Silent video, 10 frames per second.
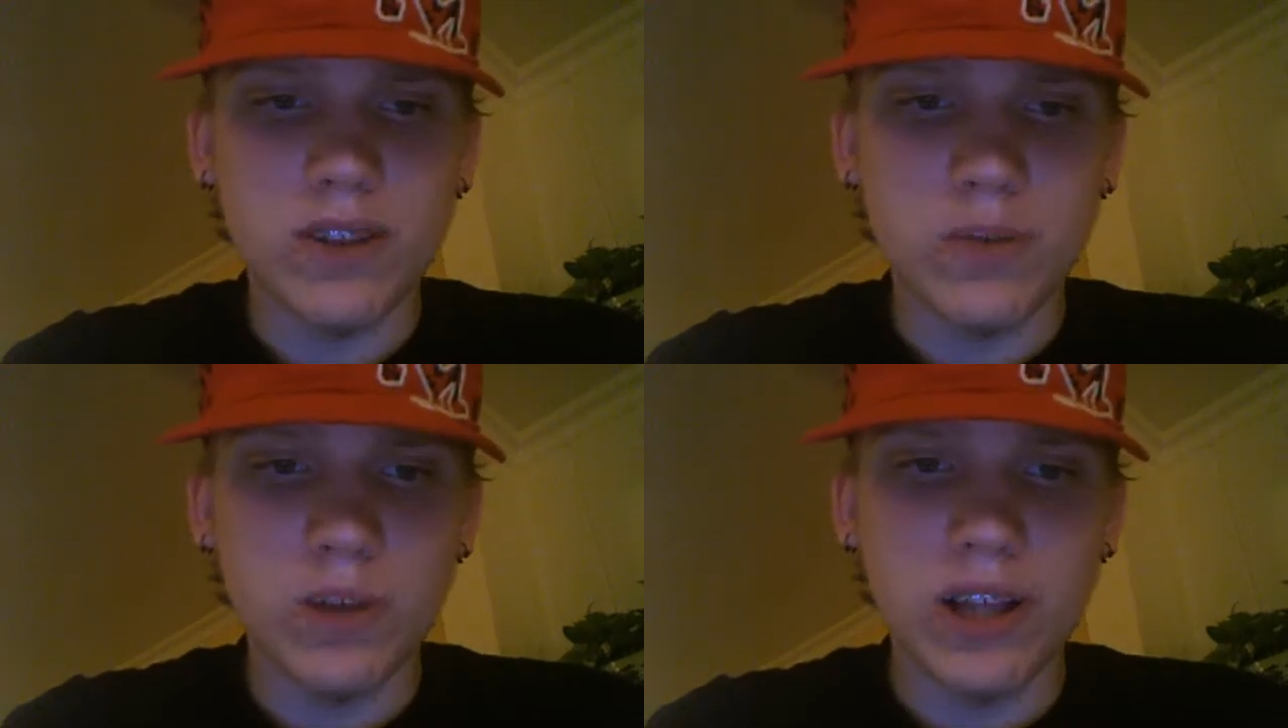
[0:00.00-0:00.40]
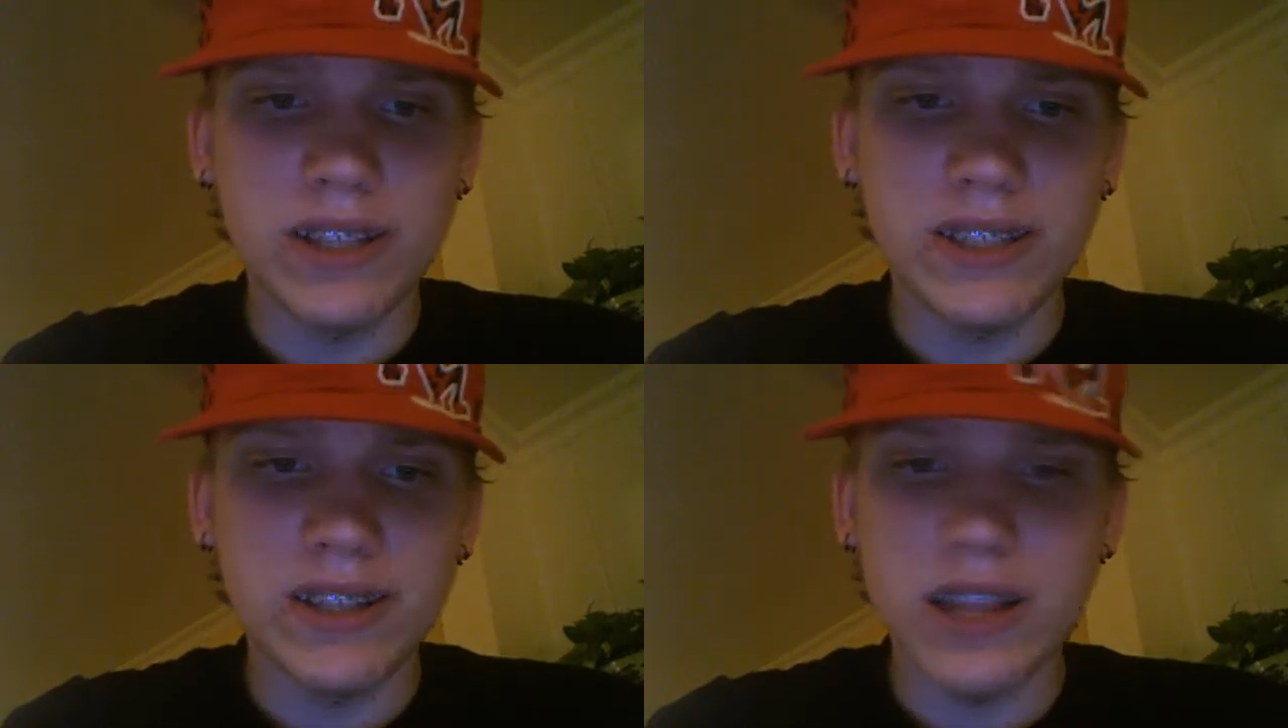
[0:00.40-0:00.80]
Well, at
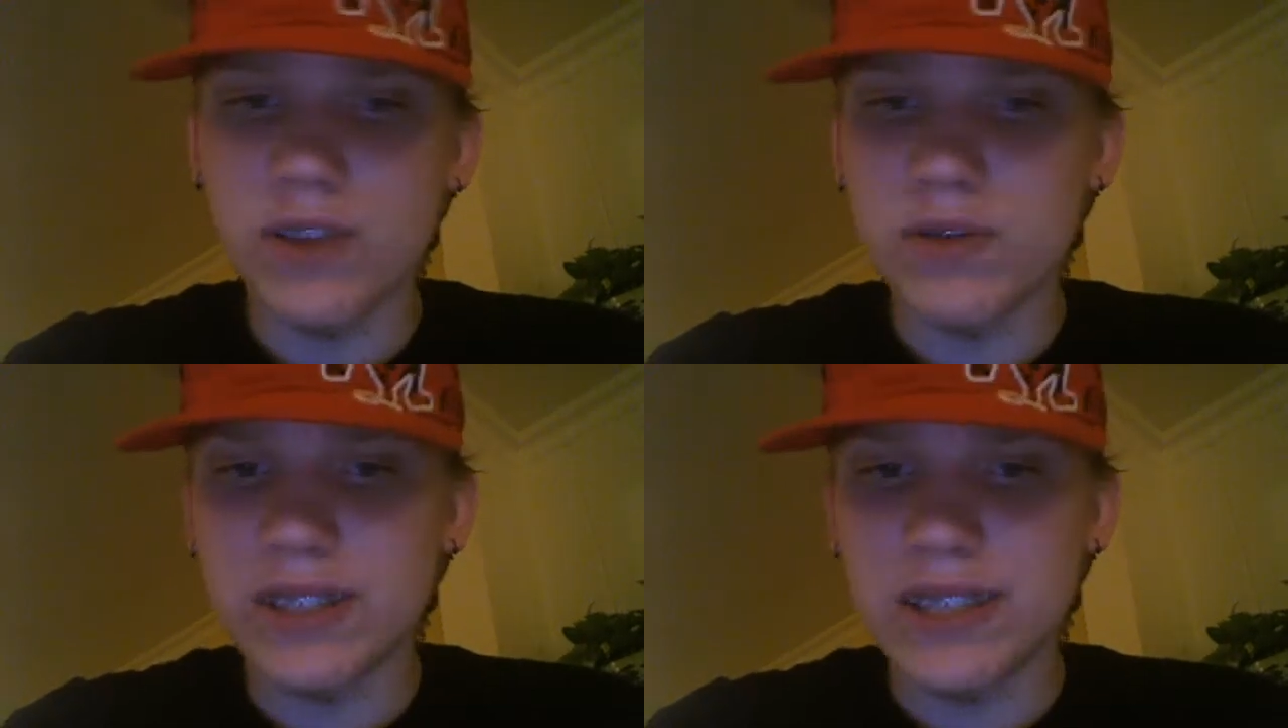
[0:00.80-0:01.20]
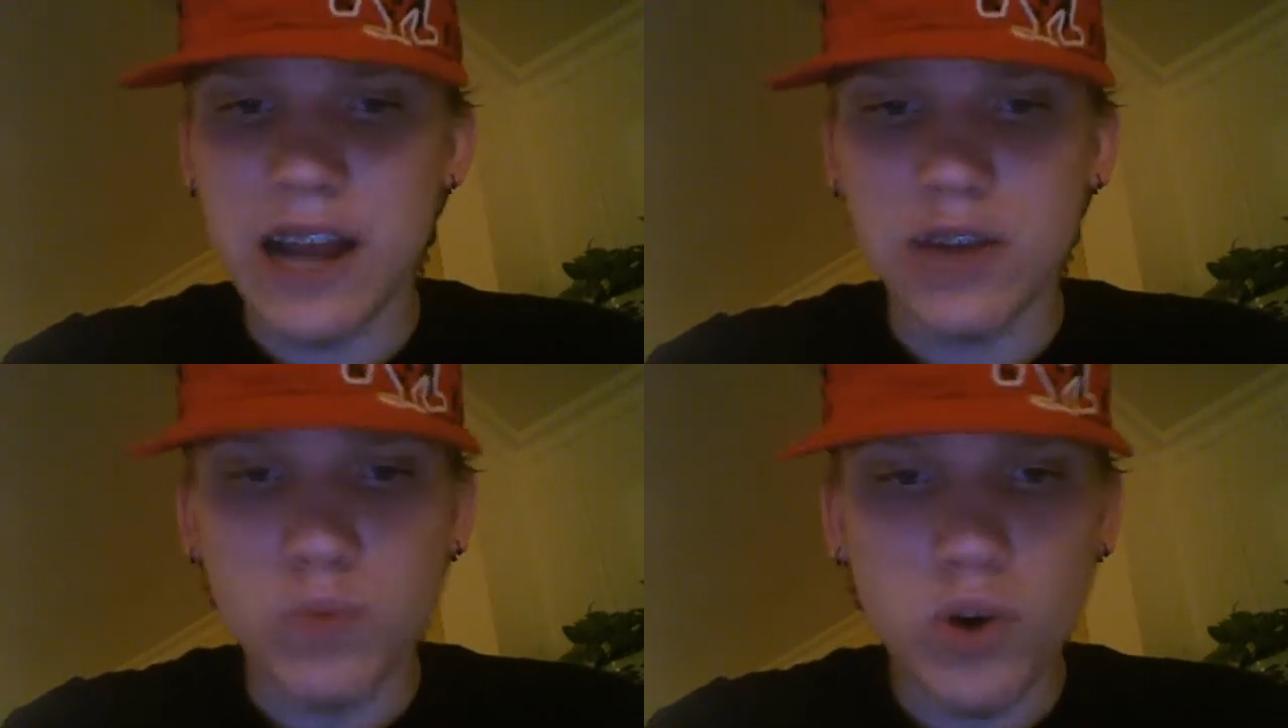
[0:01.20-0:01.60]
least not those
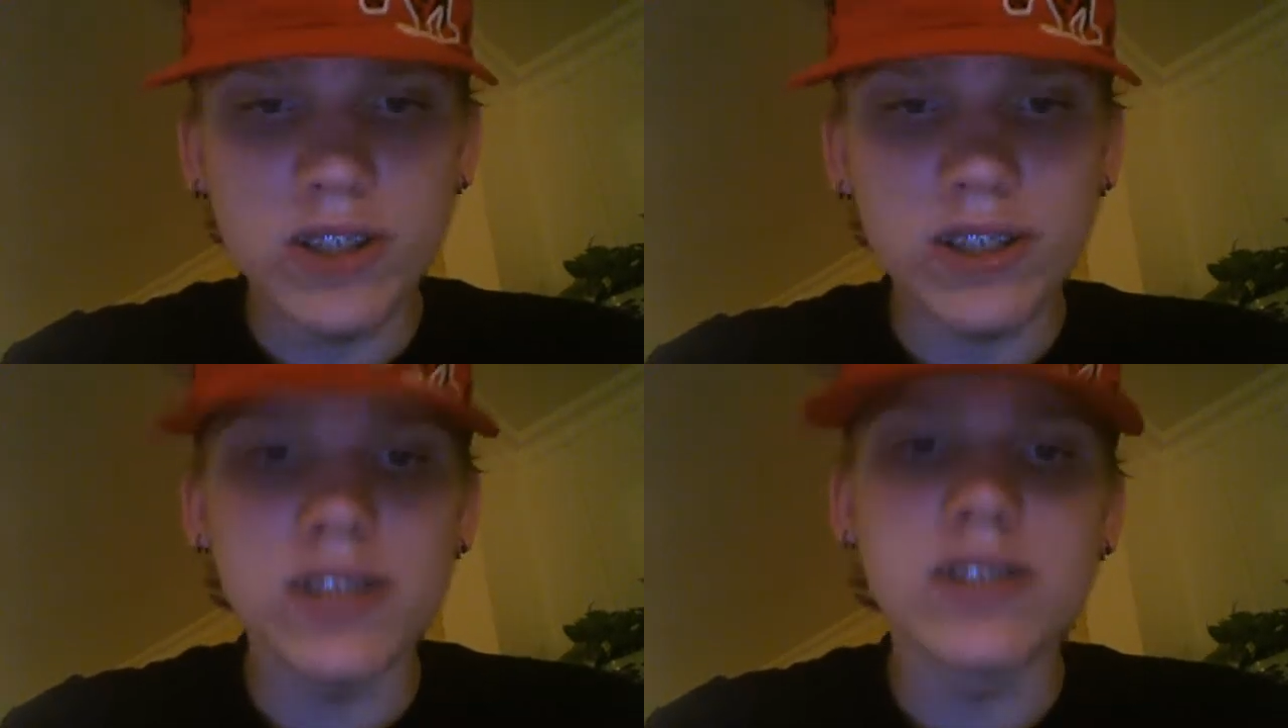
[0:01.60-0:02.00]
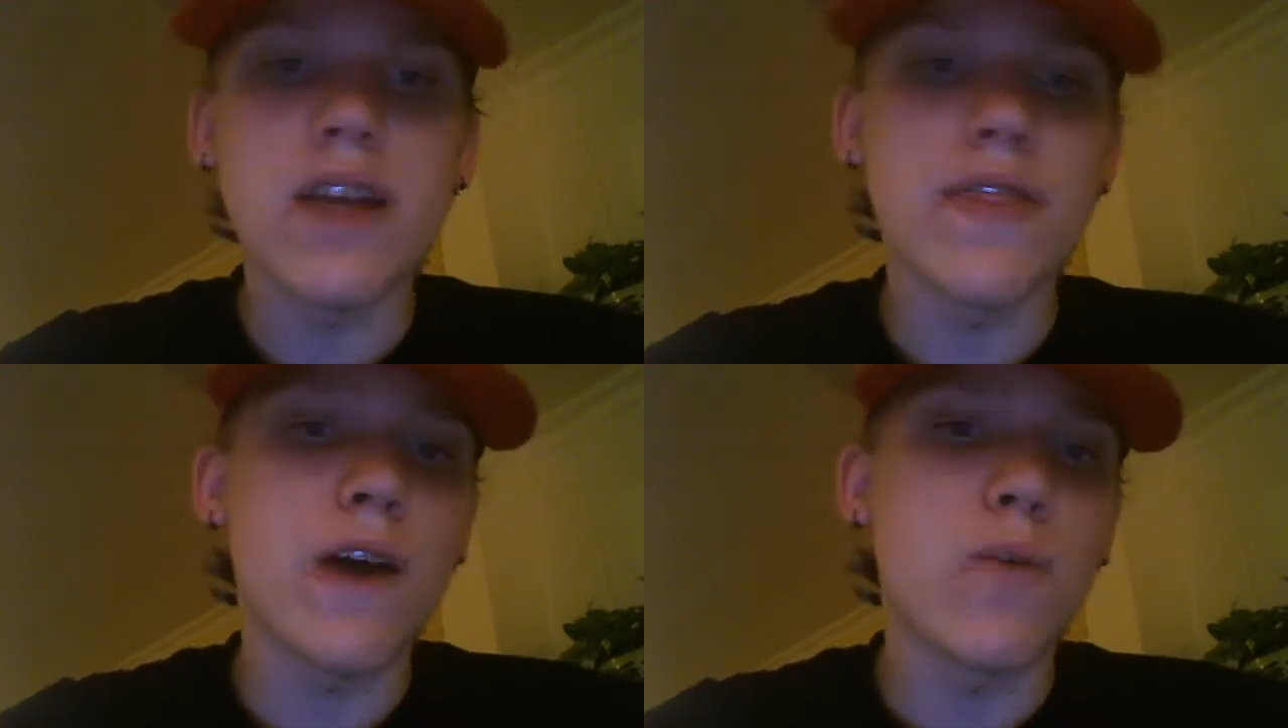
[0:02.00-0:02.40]
exact words, at least
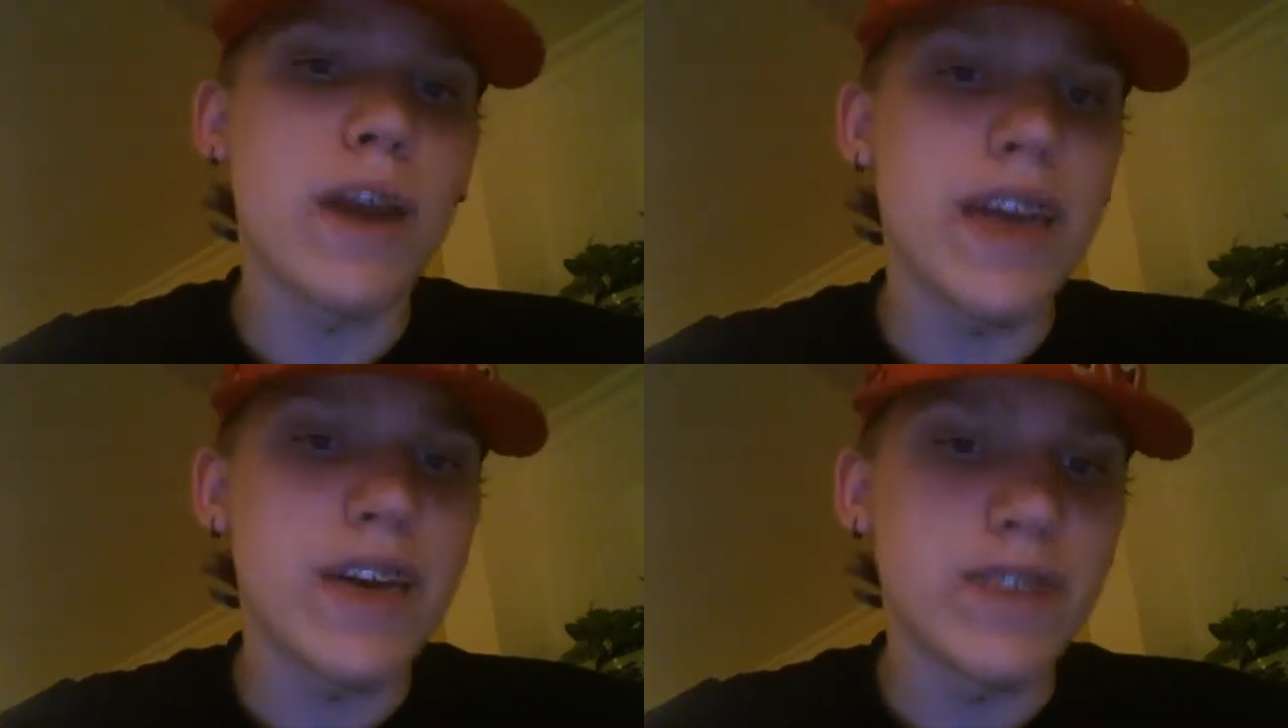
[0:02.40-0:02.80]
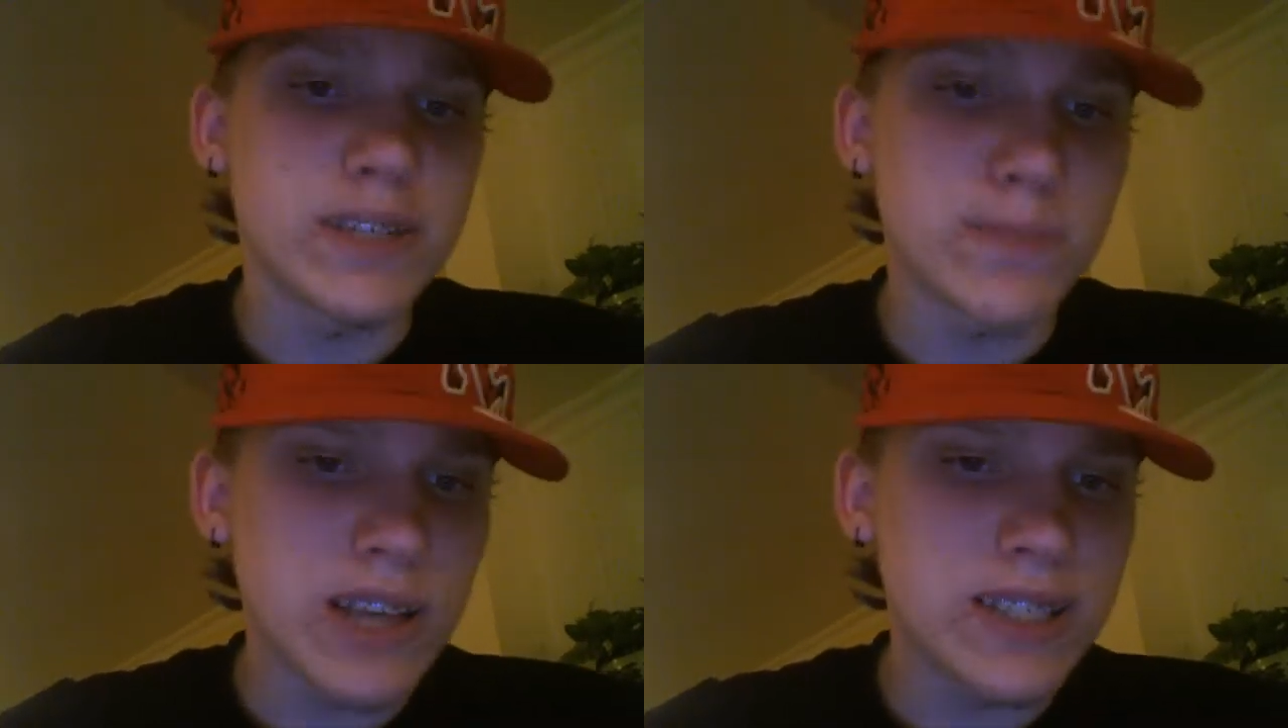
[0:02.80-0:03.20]
not that way of
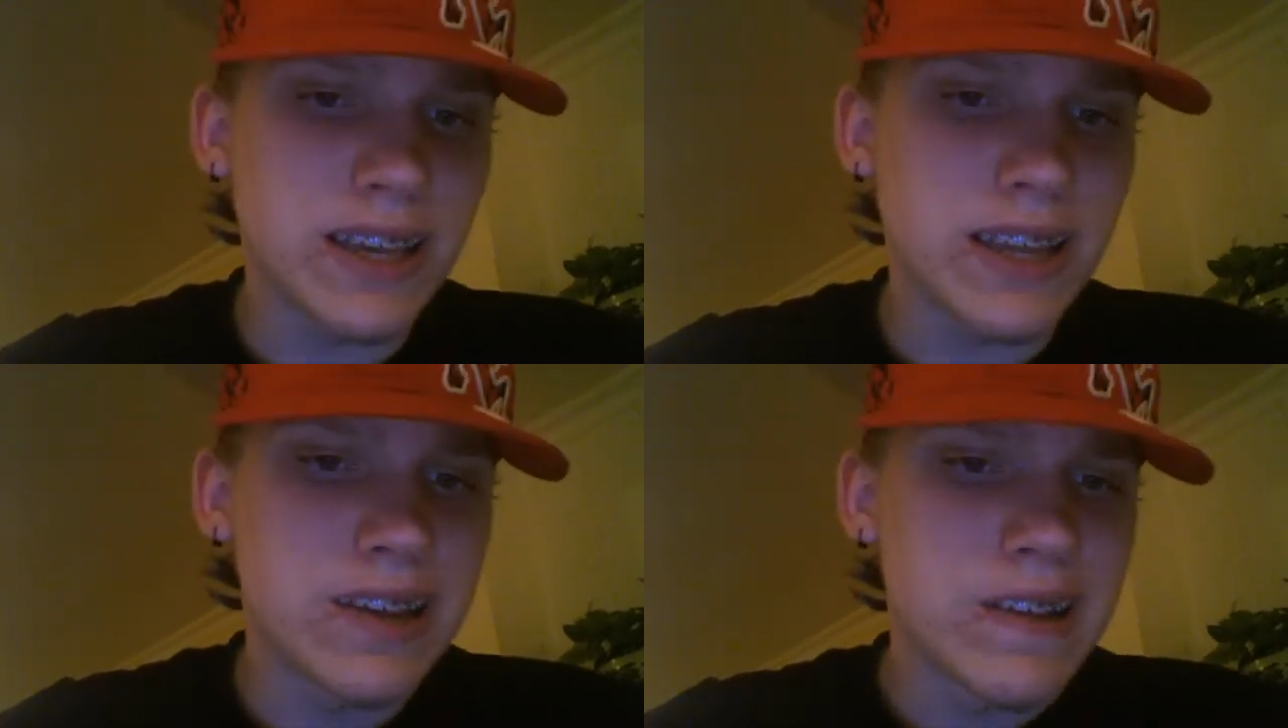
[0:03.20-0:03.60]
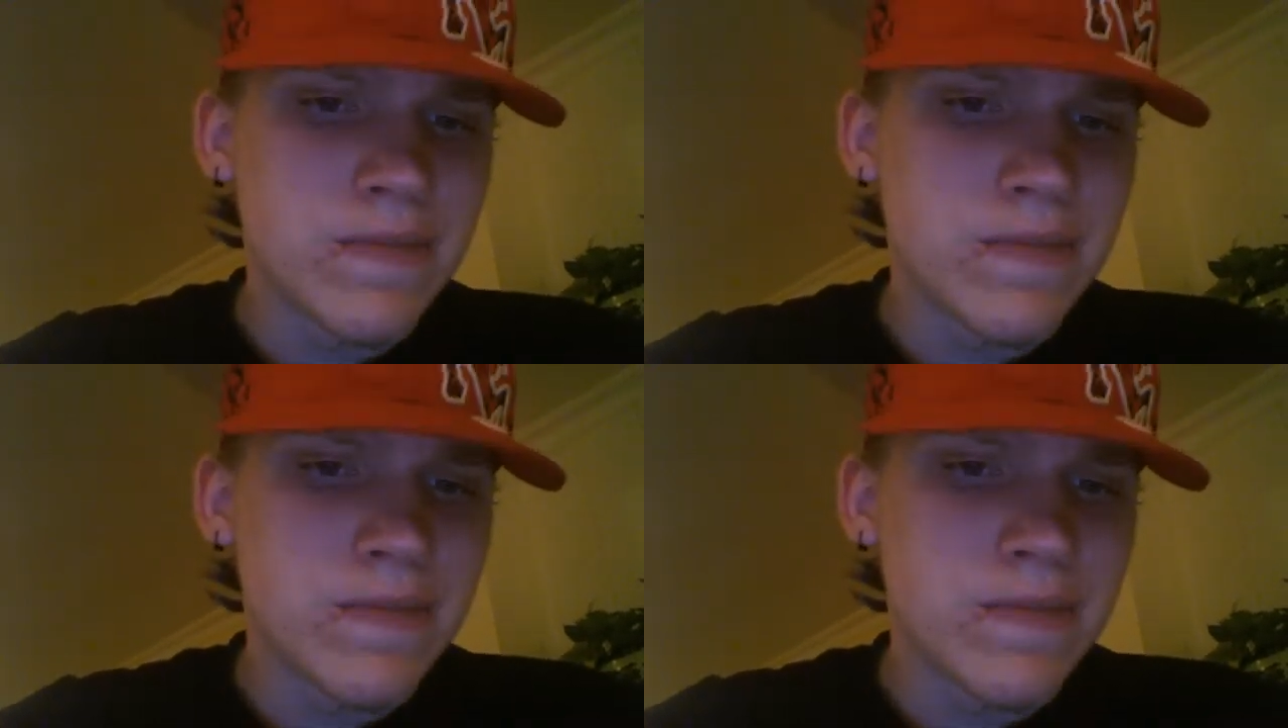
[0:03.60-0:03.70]
expressing it.